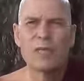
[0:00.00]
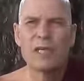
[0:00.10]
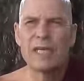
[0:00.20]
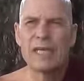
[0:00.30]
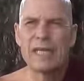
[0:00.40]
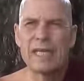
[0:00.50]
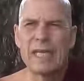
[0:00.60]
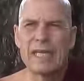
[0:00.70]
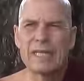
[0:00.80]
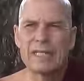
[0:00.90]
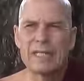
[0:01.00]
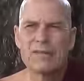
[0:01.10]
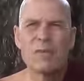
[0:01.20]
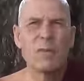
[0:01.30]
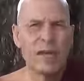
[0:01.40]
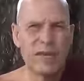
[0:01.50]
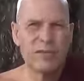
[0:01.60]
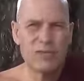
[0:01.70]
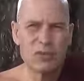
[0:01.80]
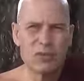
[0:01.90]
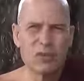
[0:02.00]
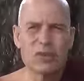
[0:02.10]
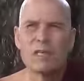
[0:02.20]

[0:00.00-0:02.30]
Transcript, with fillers: Uh, this is Vimannavattu,